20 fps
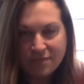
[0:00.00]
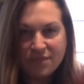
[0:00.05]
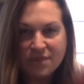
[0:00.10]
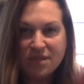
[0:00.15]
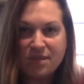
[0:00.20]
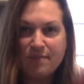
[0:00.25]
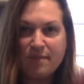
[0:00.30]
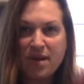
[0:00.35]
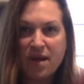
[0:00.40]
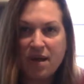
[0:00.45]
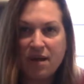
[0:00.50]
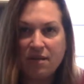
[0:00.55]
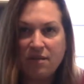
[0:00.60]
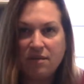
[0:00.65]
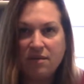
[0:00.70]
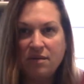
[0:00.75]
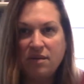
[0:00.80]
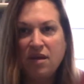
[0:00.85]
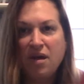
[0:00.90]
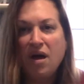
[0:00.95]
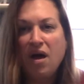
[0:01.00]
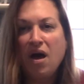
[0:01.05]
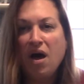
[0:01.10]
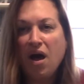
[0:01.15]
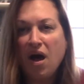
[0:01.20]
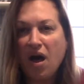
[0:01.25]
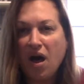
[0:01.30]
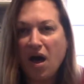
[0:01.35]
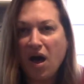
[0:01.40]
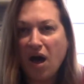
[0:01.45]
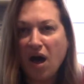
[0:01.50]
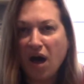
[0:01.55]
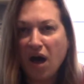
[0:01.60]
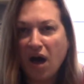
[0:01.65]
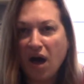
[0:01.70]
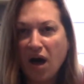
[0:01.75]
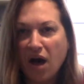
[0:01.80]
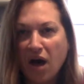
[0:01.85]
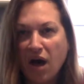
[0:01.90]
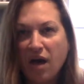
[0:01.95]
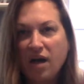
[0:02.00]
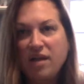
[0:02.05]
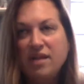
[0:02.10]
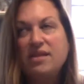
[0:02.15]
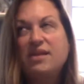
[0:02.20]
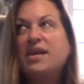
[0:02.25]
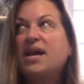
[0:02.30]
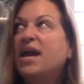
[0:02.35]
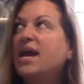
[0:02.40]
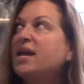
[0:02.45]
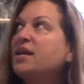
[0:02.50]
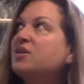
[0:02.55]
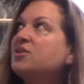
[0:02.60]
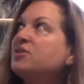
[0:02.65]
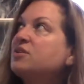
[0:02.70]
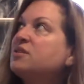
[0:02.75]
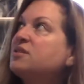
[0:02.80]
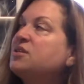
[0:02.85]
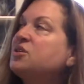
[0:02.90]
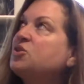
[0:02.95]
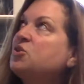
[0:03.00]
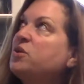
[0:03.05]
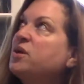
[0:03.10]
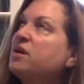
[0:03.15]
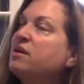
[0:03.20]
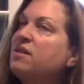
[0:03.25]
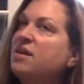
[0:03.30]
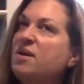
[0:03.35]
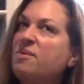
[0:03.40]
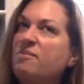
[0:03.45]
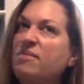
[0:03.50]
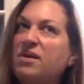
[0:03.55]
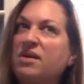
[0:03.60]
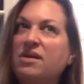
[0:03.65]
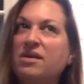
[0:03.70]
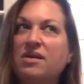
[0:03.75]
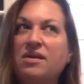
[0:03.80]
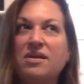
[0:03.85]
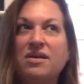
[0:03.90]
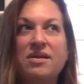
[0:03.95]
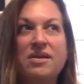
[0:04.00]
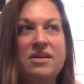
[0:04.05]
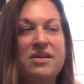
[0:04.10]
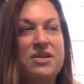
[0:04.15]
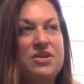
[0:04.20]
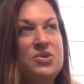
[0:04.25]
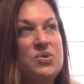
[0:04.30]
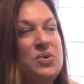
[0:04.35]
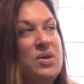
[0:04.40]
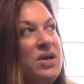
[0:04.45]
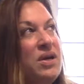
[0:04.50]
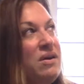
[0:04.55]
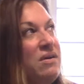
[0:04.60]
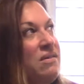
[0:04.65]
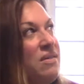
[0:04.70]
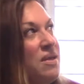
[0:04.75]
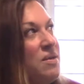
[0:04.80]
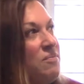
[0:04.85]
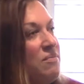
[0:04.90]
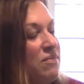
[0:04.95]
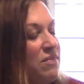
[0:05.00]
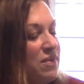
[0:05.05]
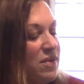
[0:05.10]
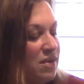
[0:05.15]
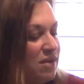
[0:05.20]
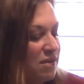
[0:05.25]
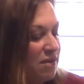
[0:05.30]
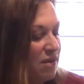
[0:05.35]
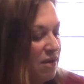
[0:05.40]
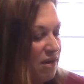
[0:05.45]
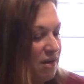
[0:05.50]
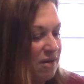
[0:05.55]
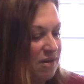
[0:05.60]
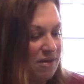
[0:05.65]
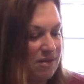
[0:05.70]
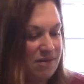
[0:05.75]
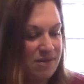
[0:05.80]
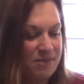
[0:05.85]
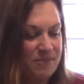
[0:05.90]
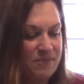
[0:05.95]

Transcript: smell. Oh, the angels, did you hear them? Did you hear them? Oh.